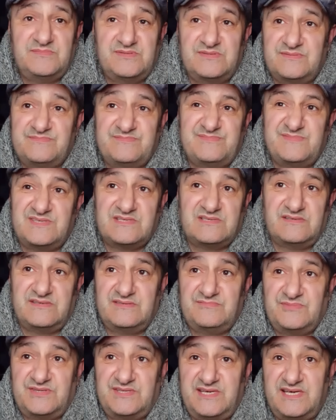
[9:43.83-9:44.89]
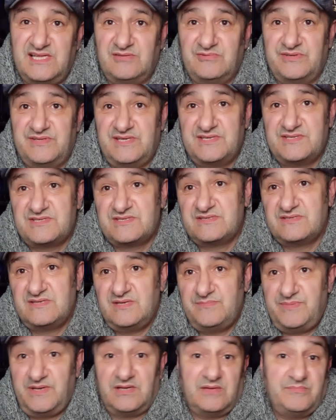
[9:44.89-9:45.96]
but he's like, what the hell with this?
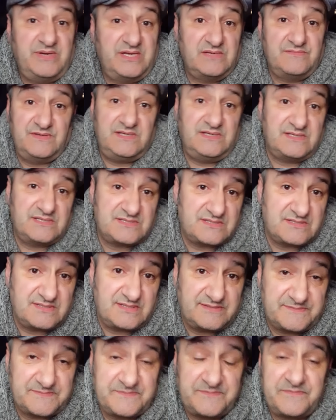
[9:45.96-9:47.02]
A bit like Benavidez has done.